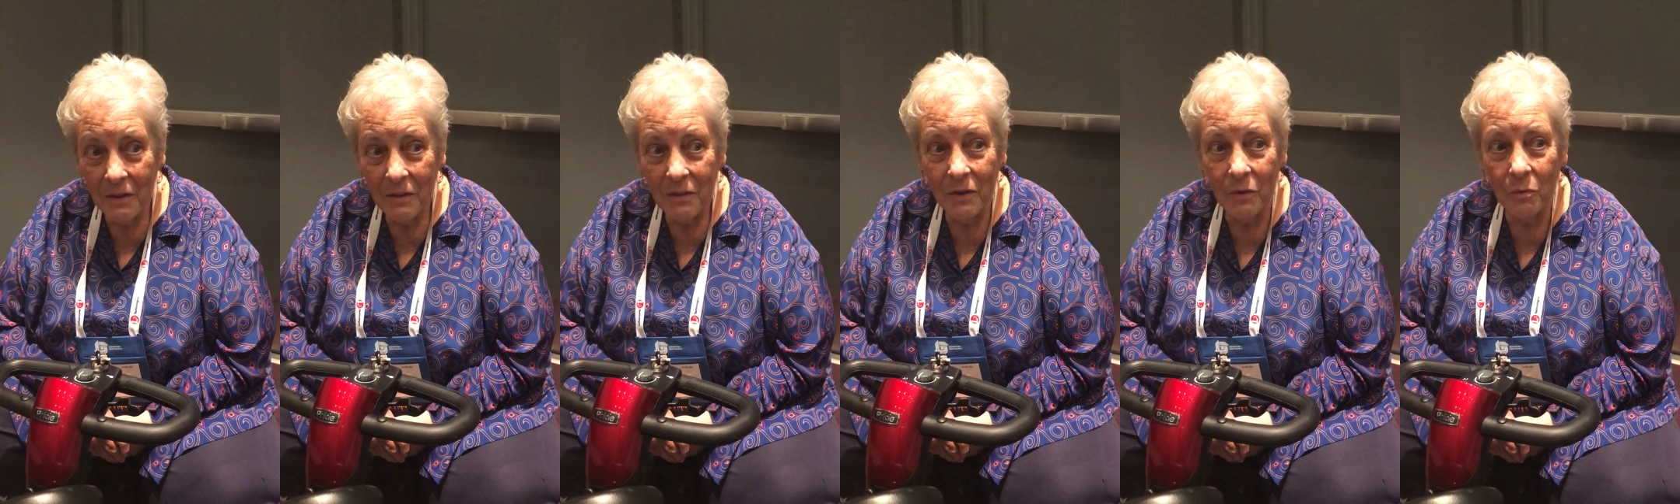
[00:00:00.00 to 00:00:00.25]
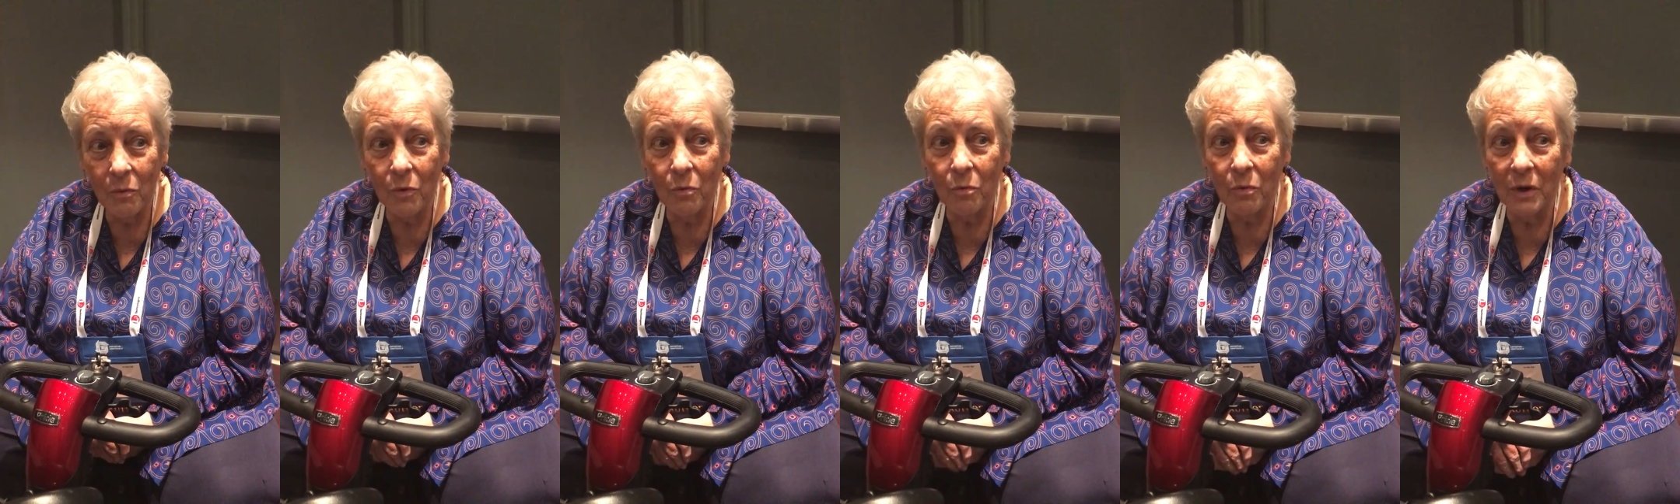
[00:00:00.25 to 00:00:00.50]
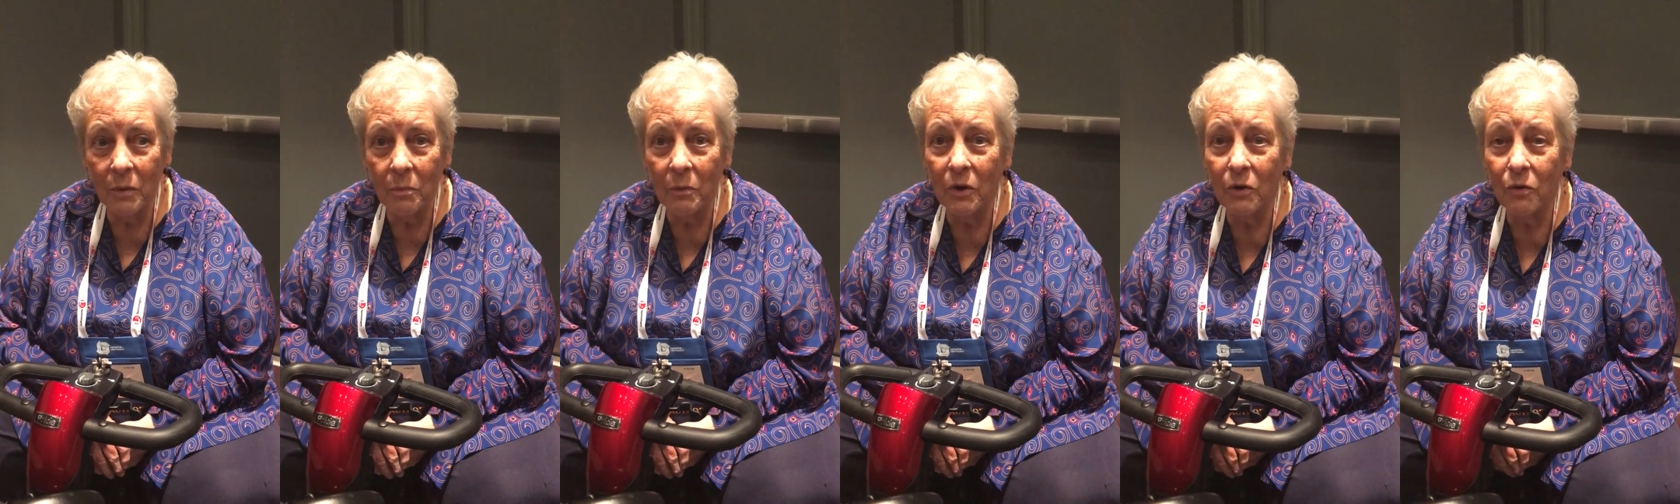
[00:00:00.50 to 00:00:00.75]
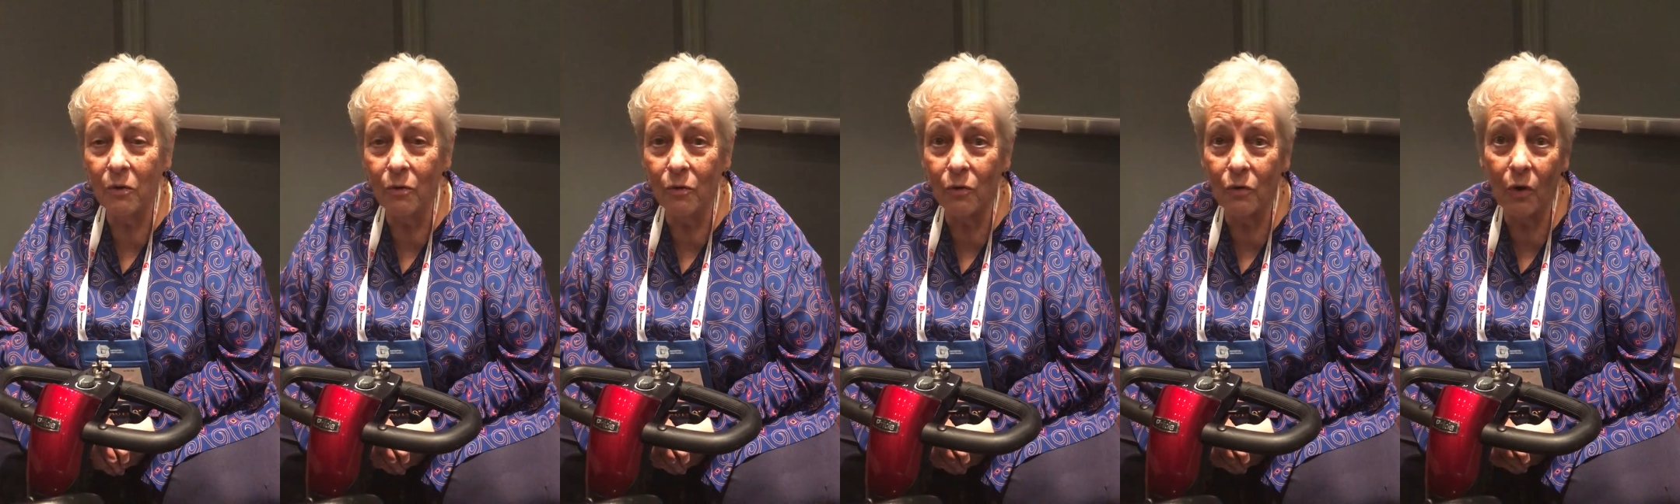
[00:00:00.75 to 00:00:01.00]
There were
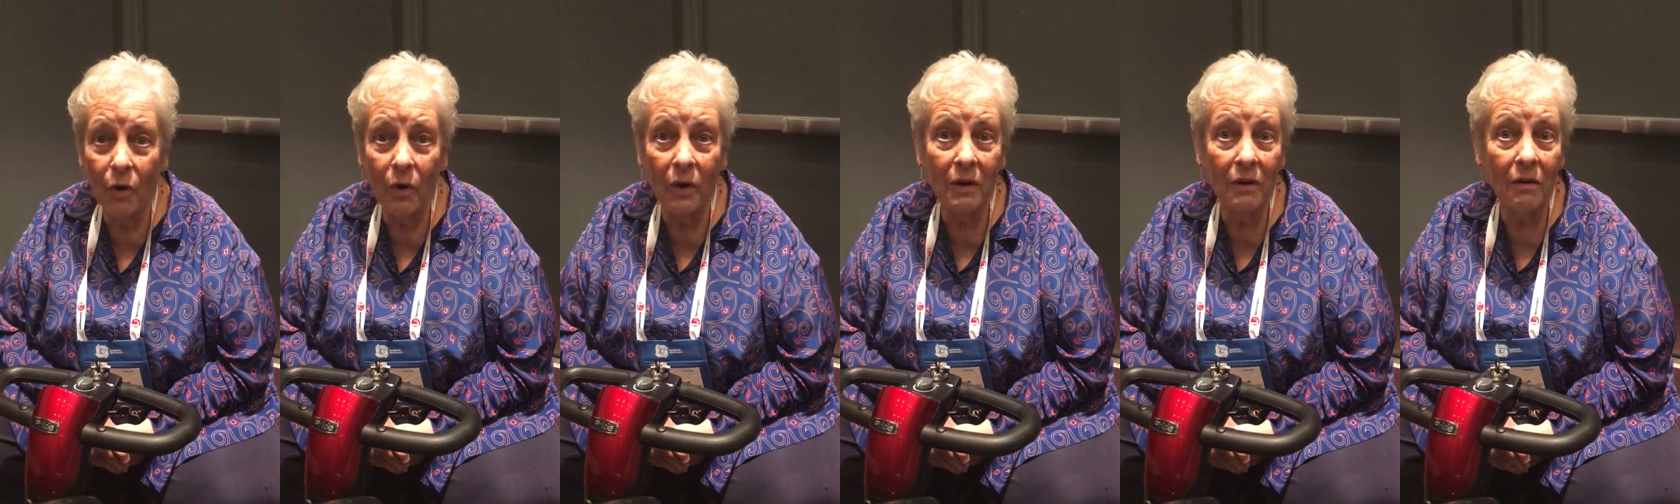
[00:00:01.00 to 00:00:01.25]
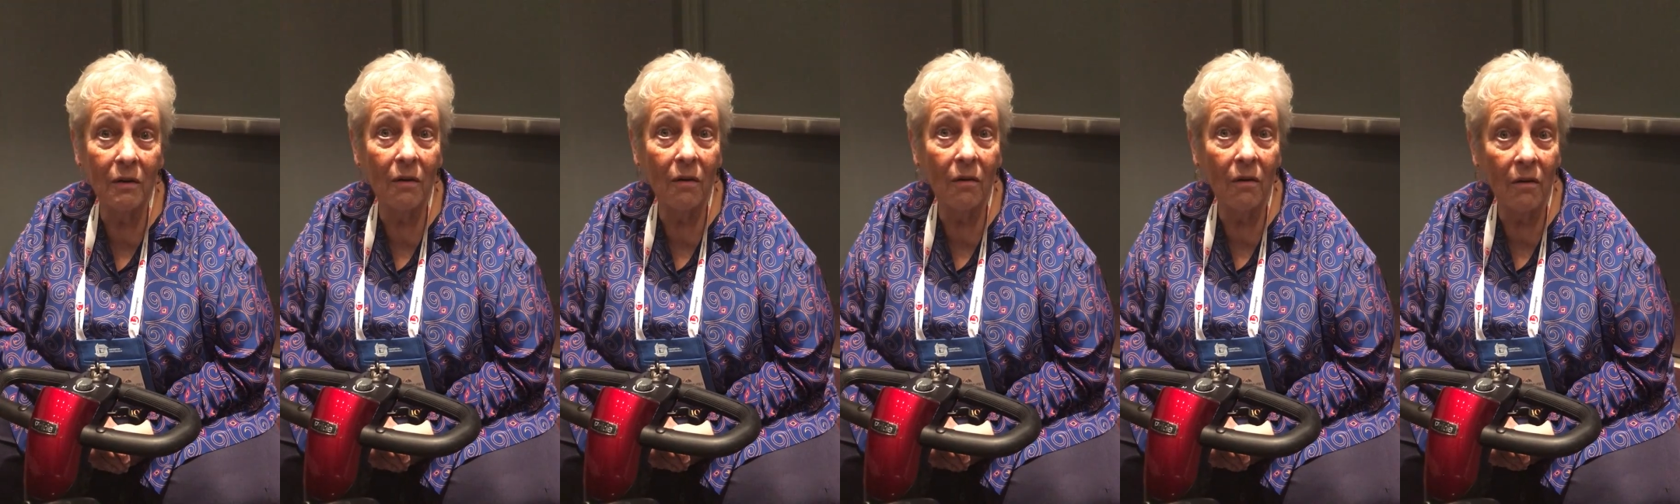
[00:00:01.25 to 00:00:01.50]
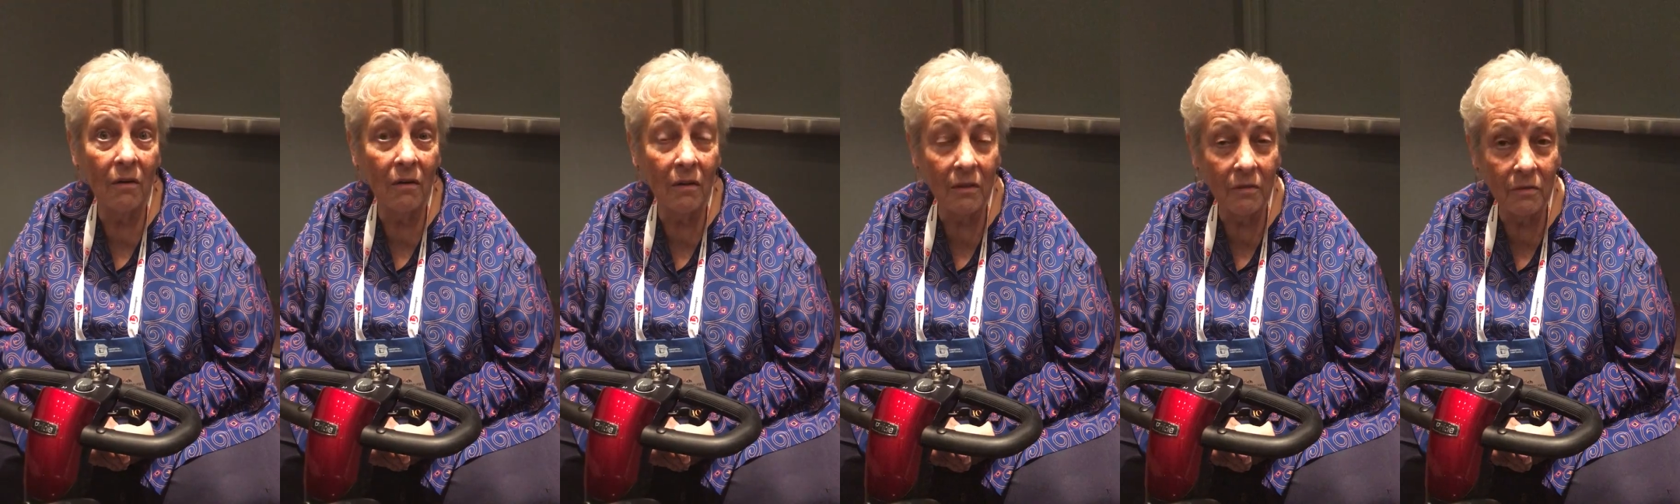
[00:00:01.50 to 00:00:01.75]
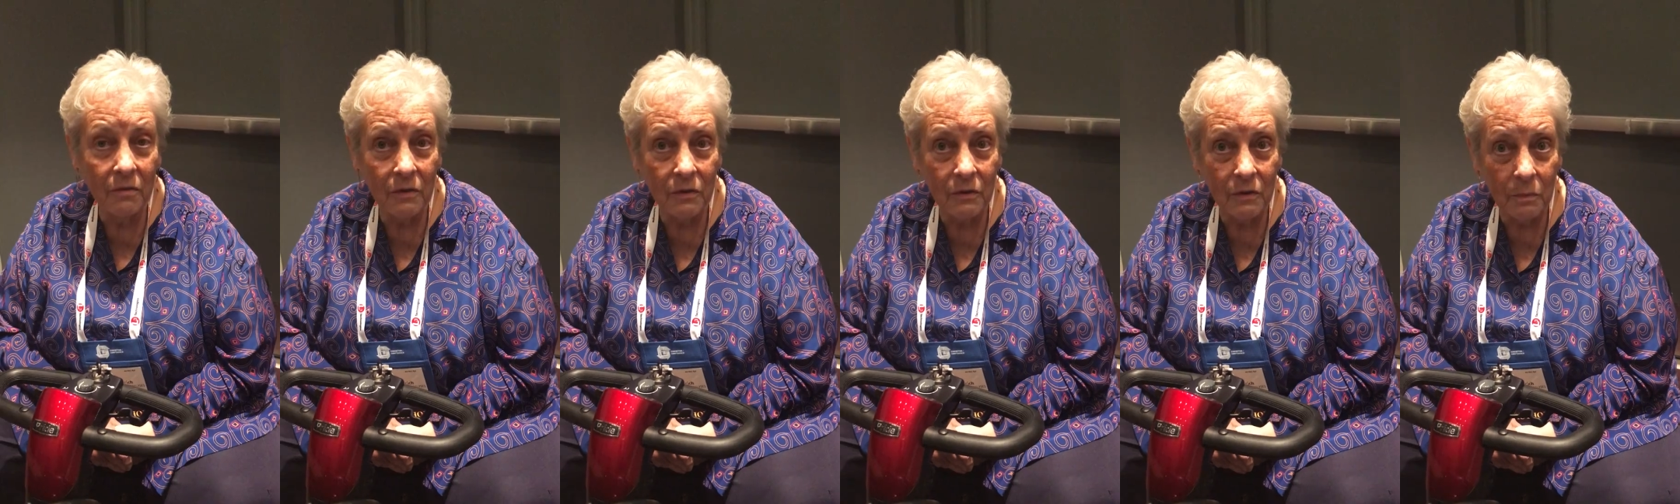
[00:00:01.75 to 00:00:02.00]
women who taught in all
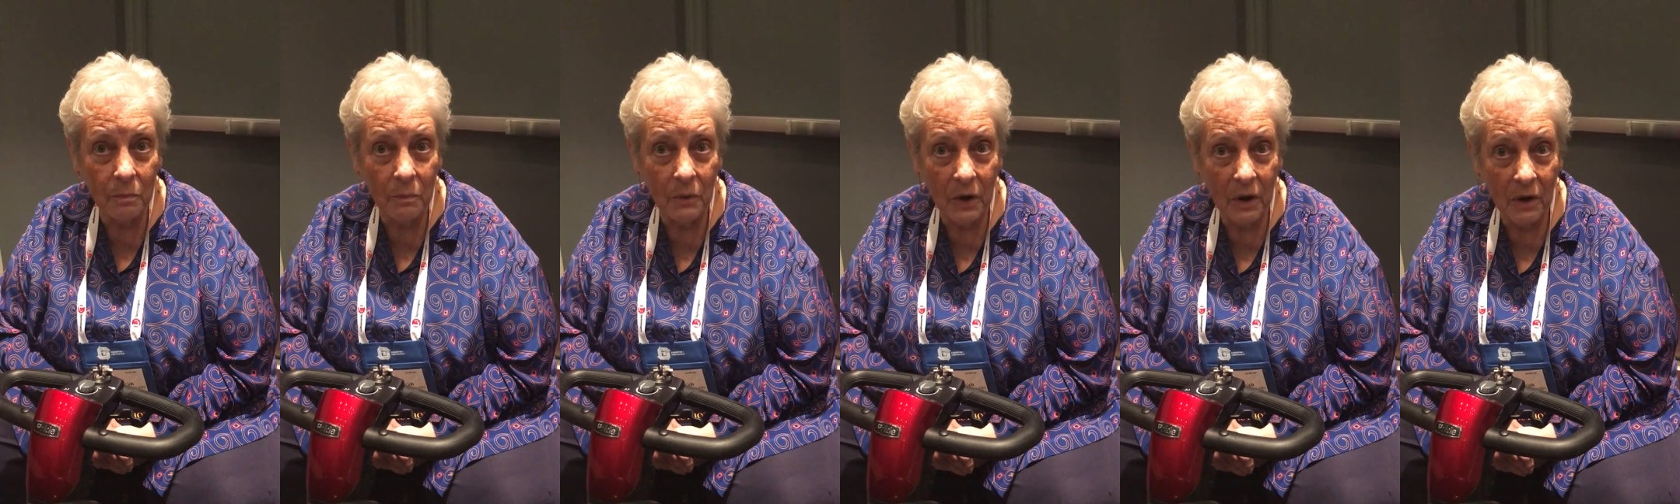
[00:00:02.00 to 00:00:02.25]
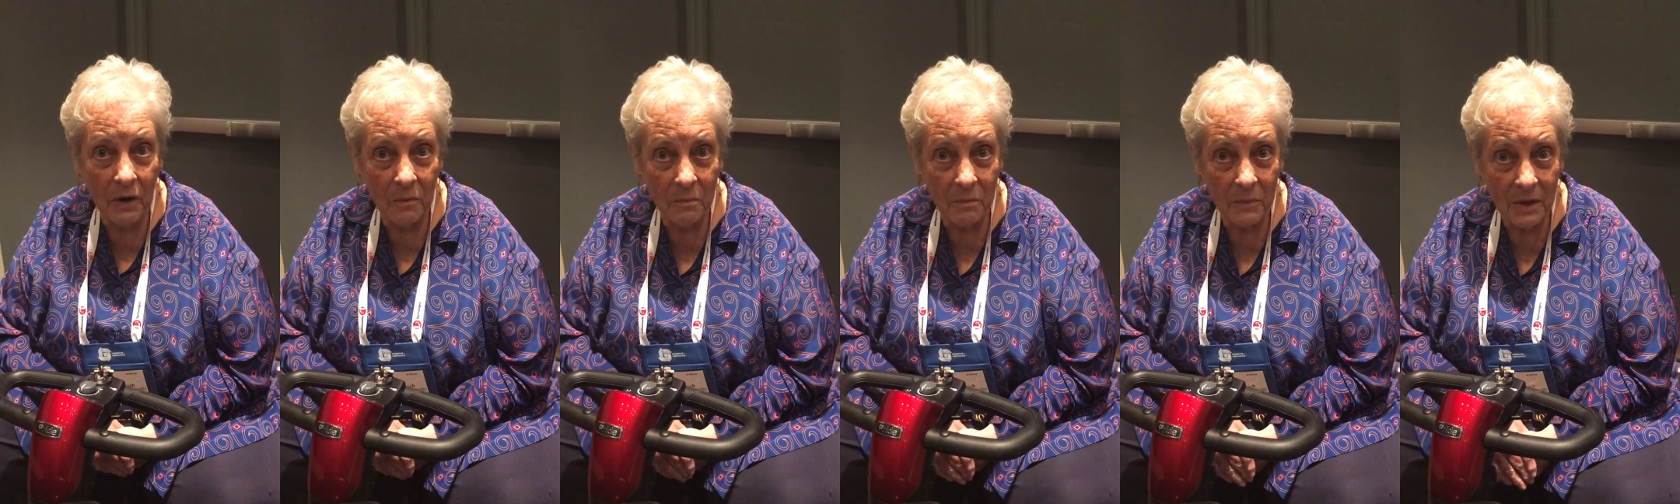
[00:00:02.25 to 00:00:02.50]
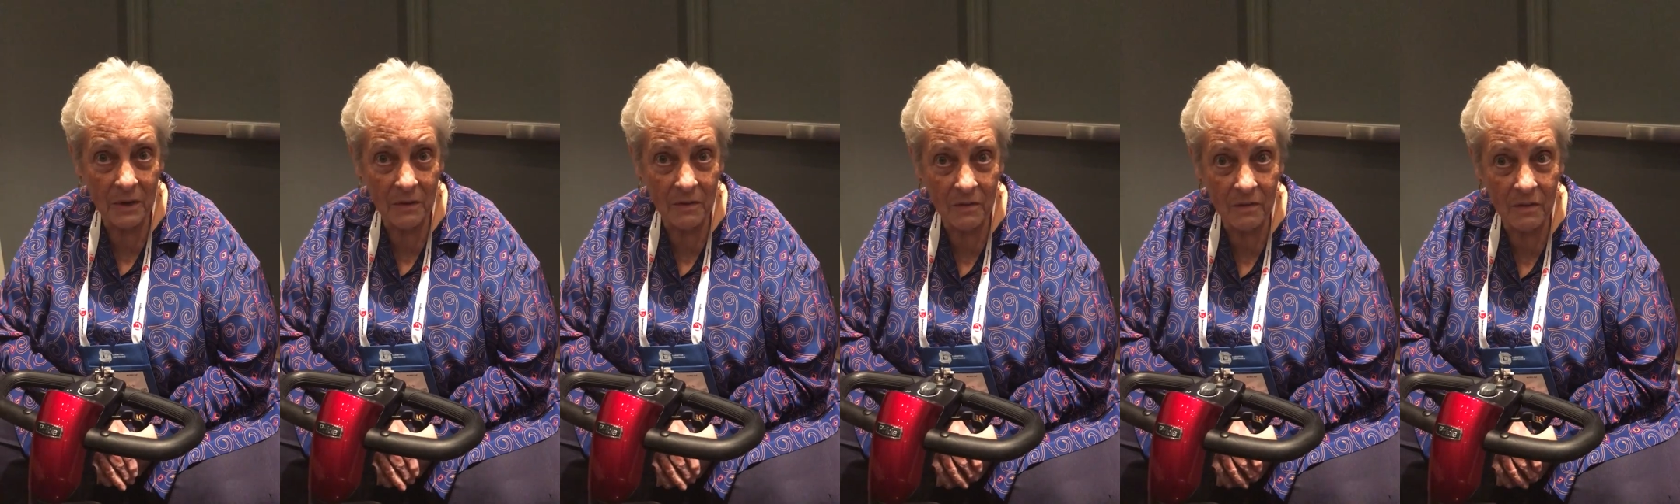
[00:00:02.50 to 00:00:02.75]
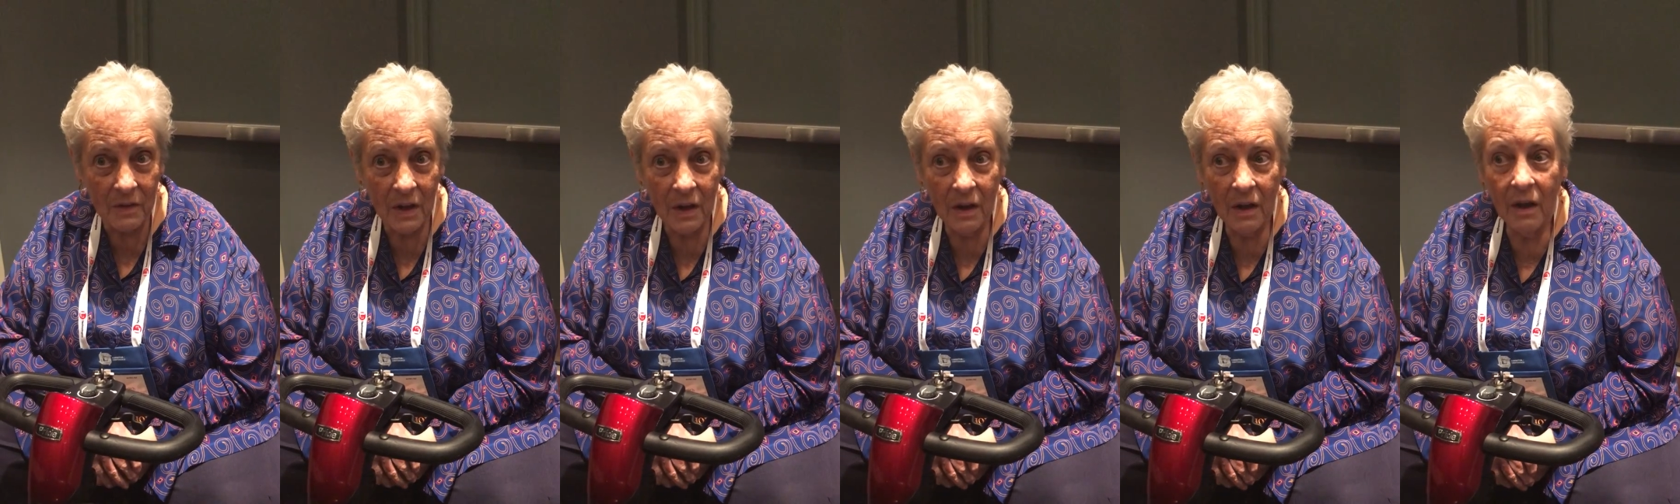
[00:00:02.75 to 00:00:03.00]
of the
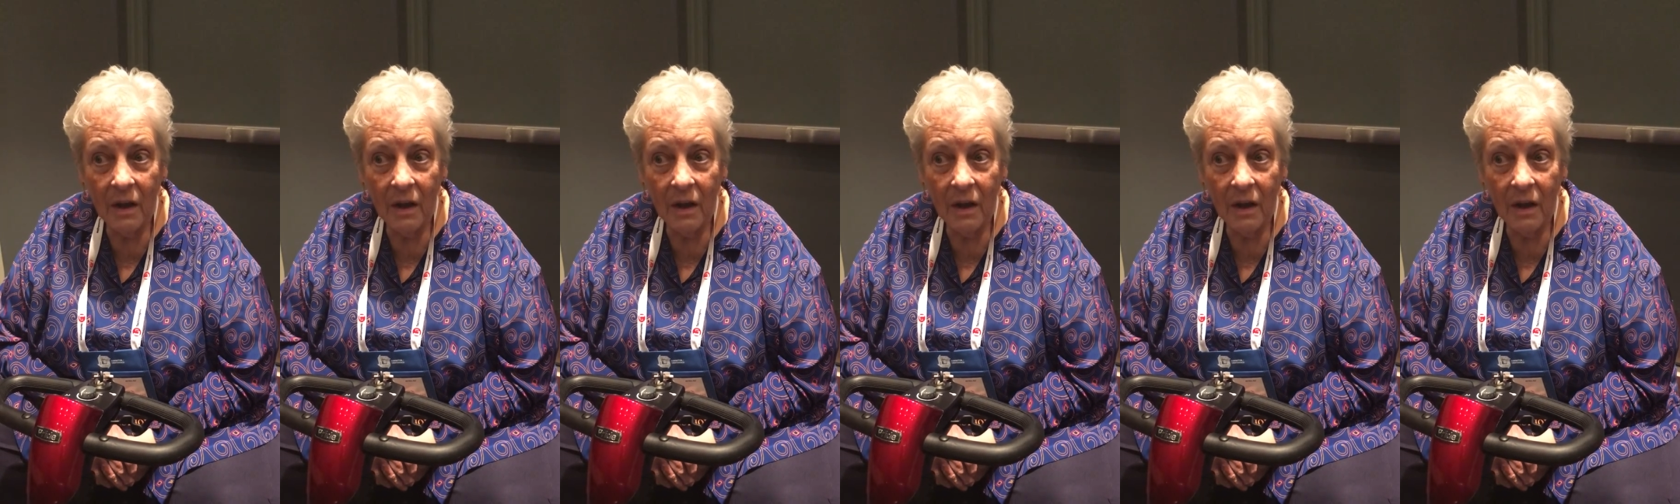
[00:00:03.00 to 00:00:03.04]
departments.